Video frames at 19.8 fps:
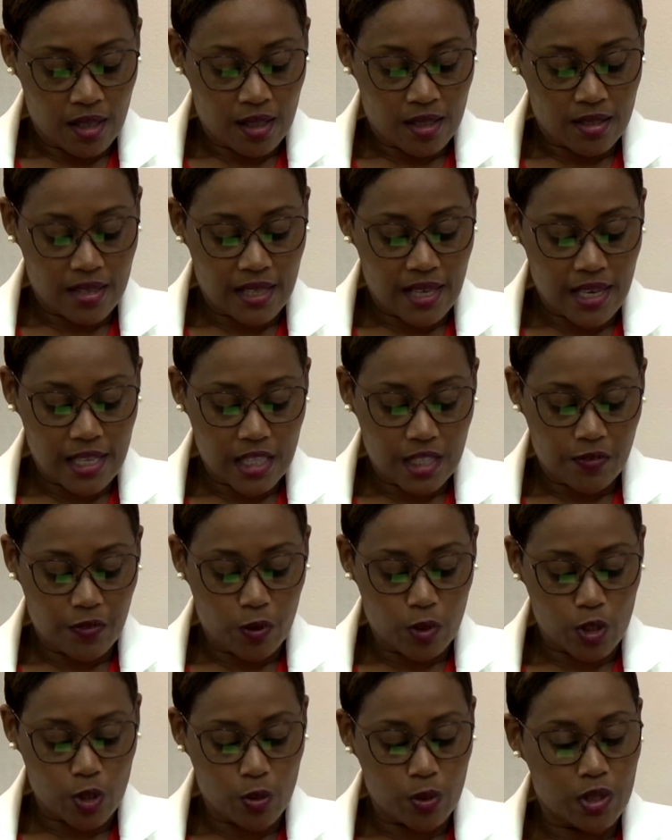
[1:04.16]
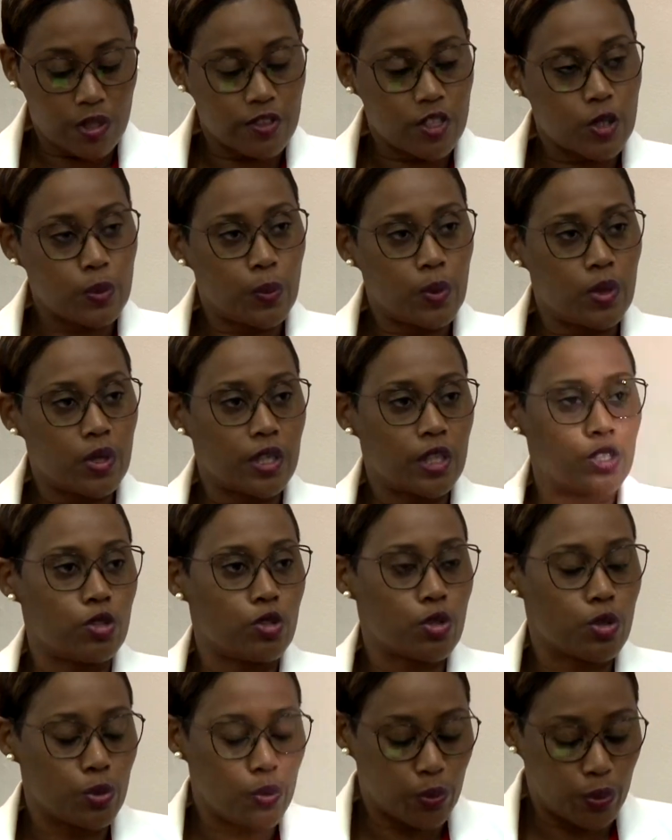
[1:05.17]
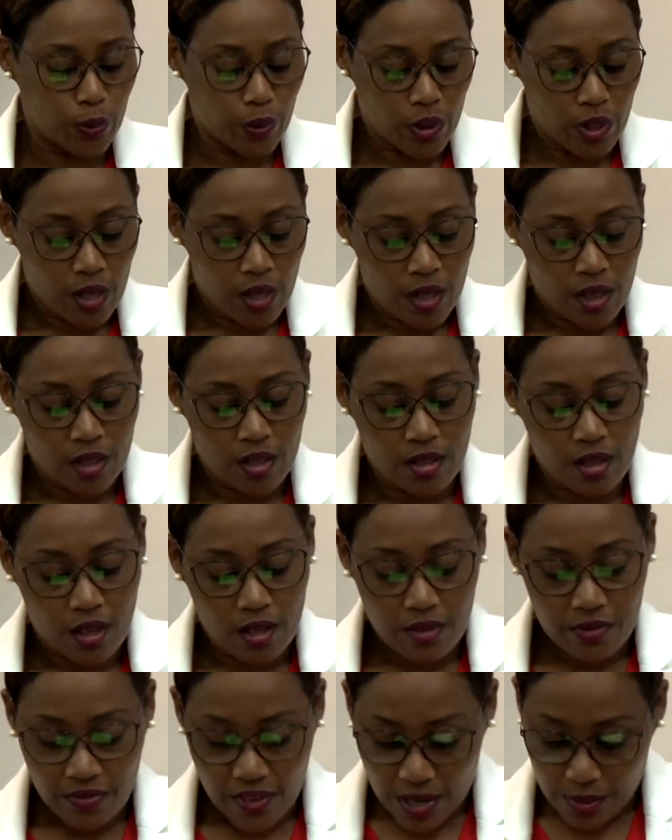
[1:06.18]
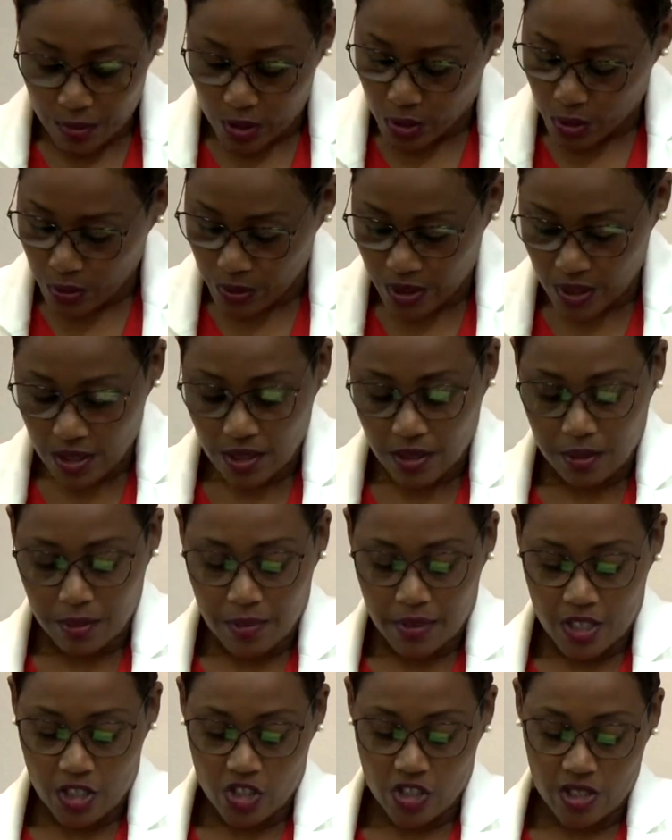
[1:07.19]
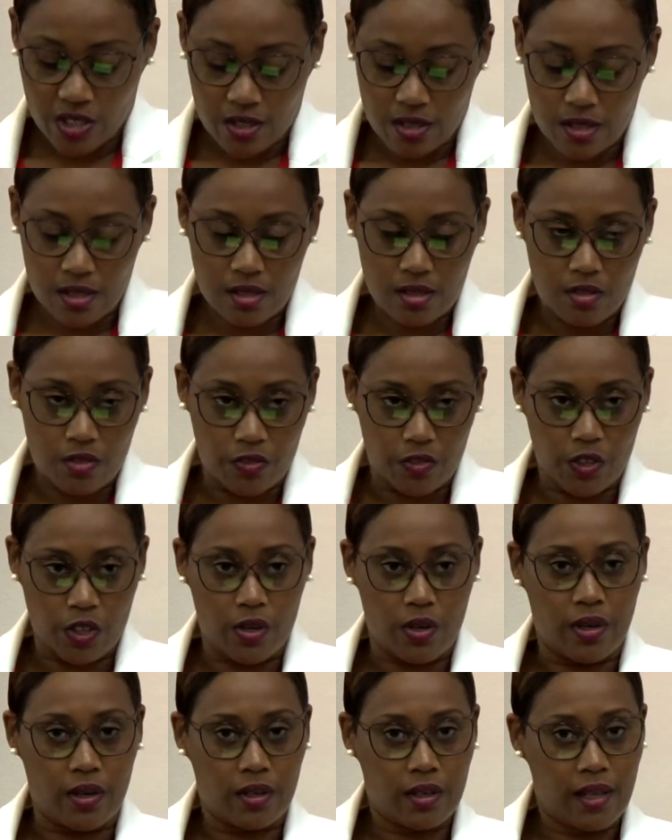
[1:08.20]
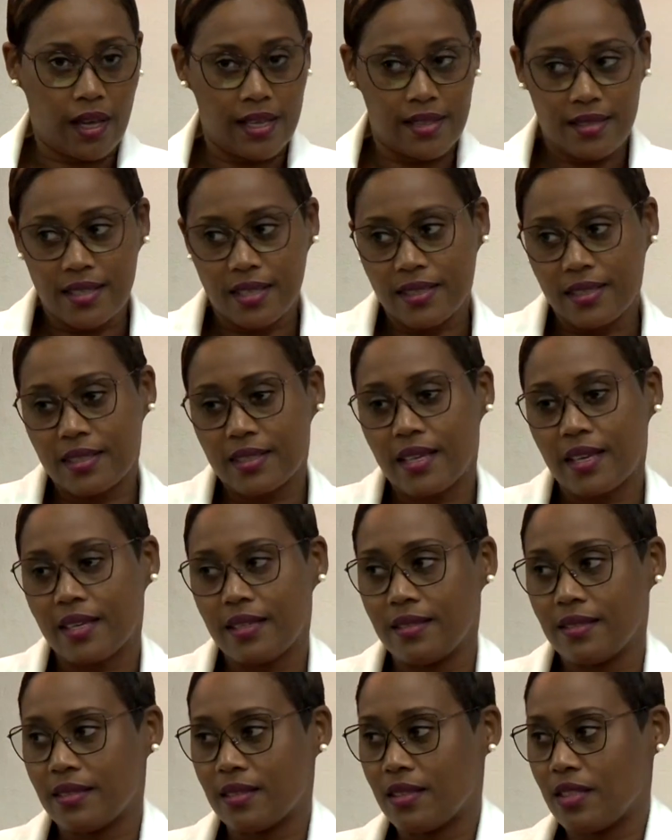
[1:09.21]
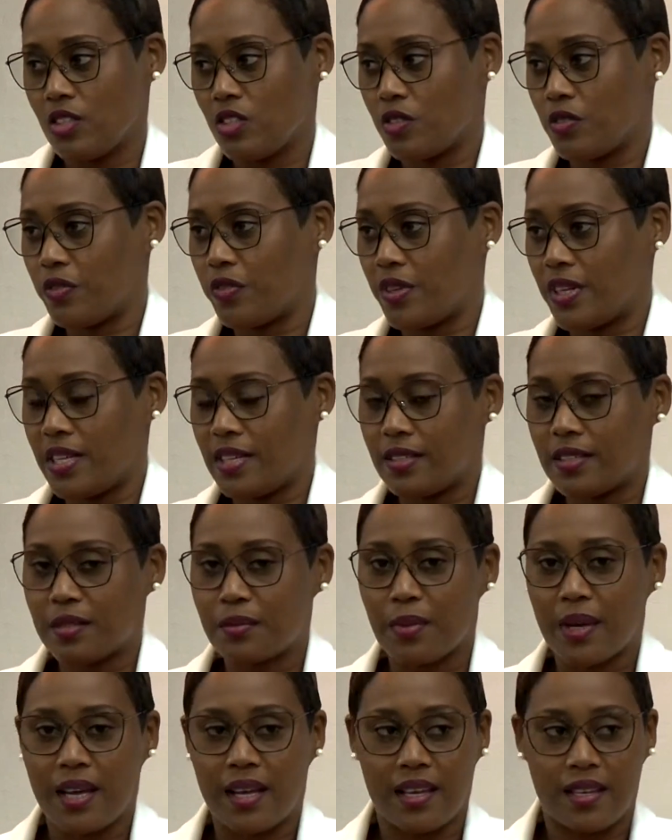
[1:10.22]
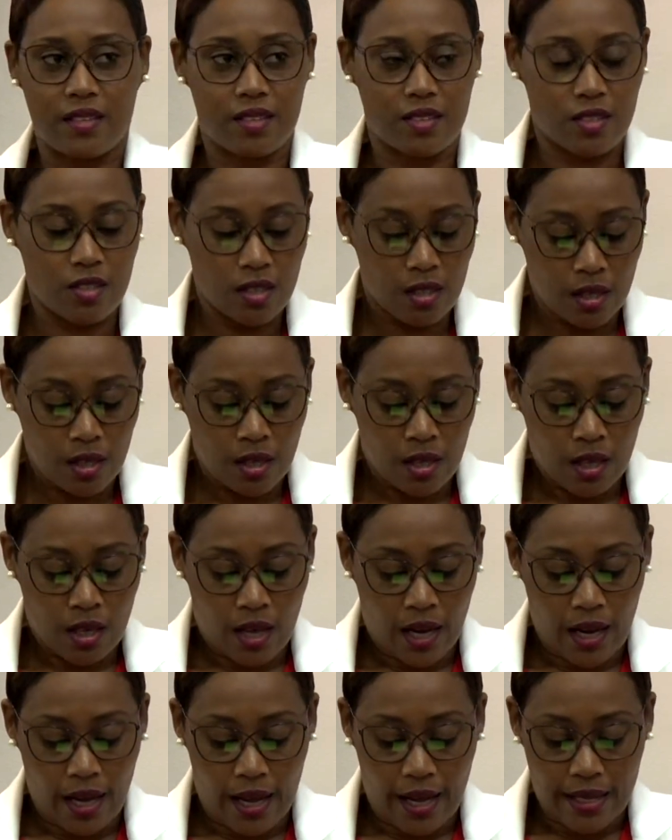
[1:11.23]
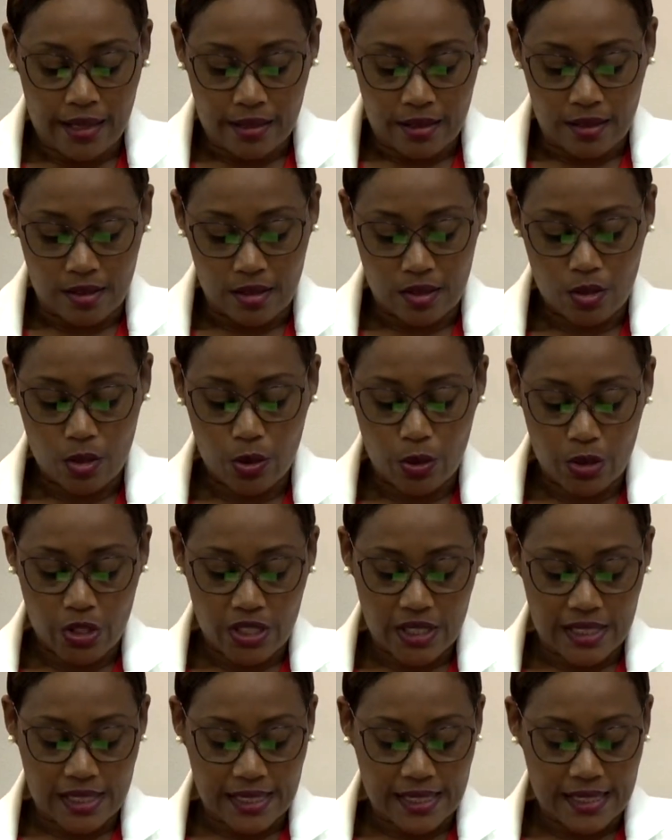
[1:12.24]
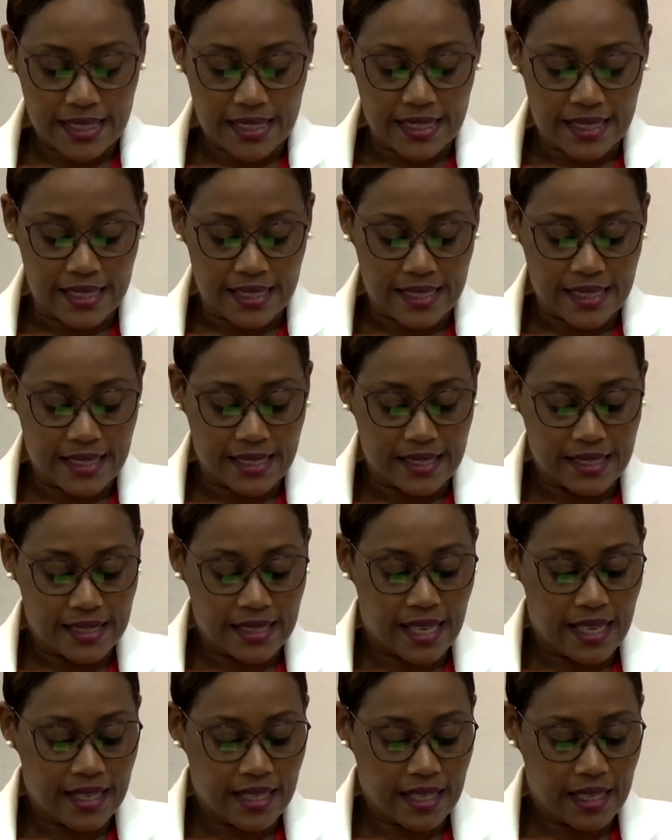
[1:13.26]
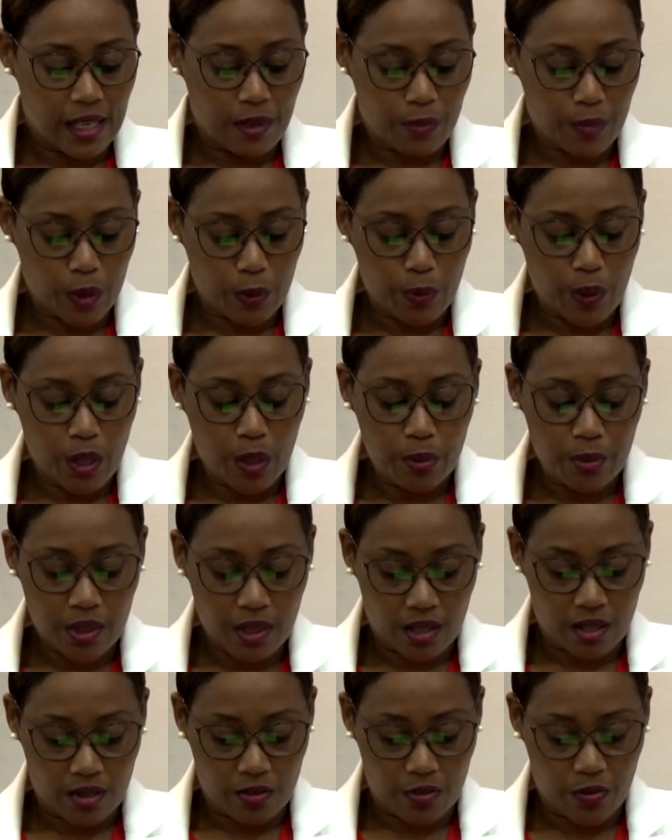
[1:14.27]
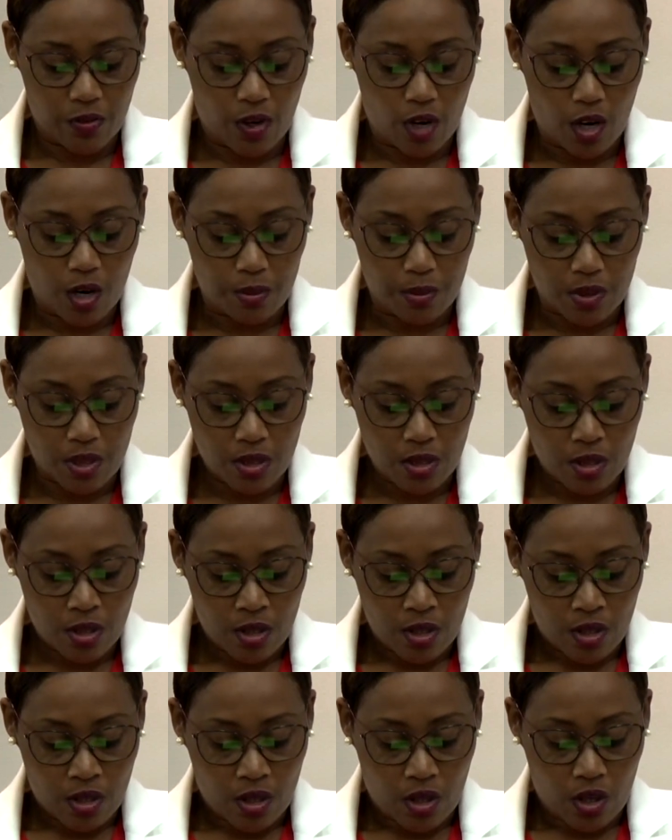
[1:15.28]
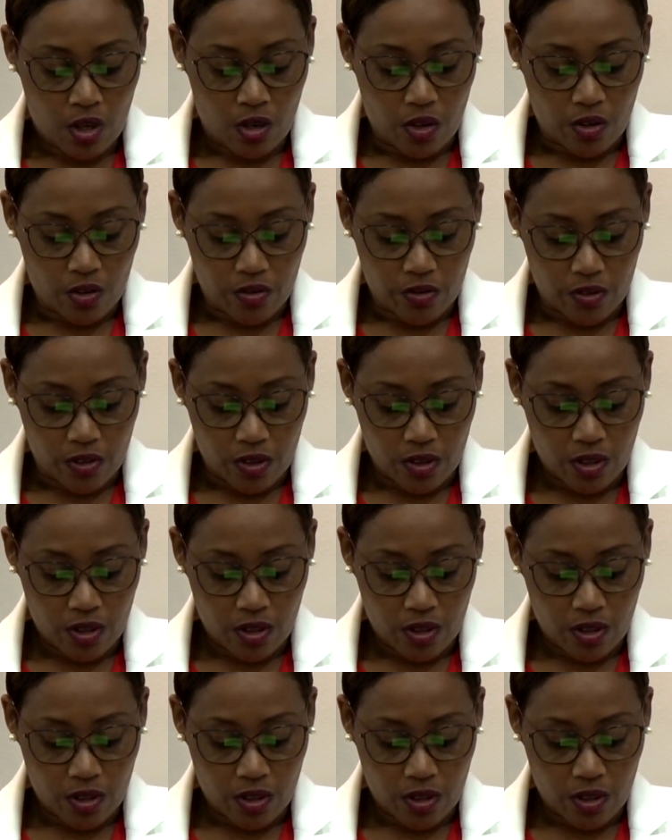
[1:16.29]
the task force would have spoken to the non-pharmaceutical measures of your hand sanitizing, your face masks, and social distances, and they kept the public informed of